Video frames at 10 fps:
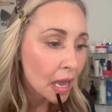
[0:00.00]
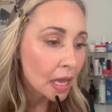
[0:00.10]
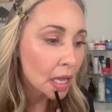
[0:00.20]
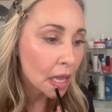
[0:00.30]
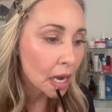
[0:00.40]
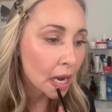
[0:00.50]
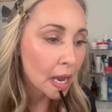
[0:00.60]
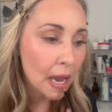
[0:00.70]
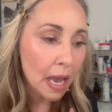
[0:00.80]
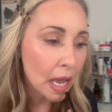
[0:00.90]
Uh,
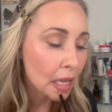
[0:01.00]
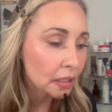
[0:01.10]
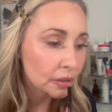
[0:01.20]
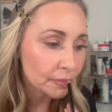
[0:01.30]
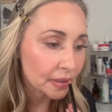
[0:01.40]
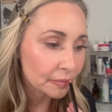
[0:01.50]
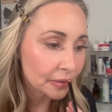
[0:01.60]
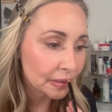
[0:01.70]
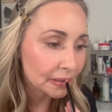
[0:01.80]
a little bit more